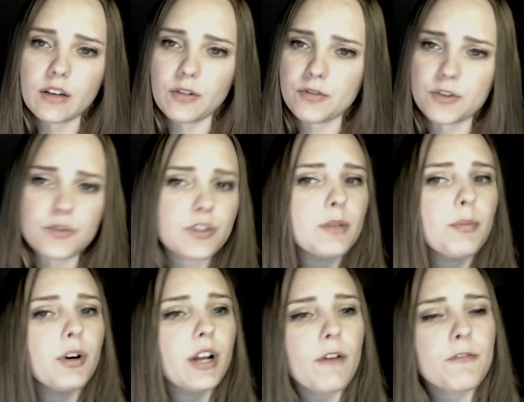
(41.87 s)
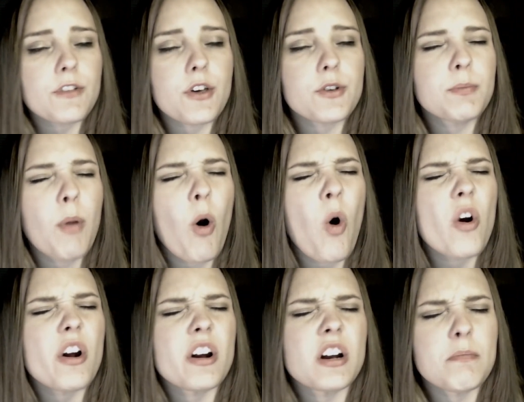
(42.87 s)
and refusing to put out for those
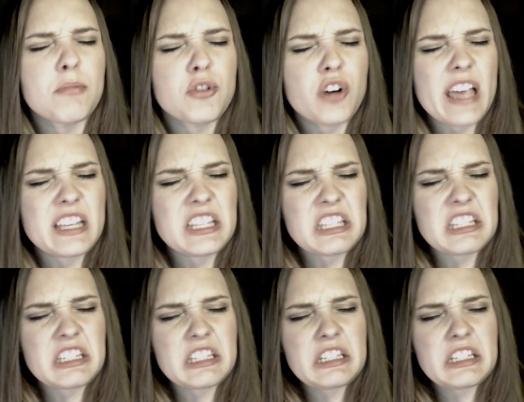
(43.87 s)
poor, pressed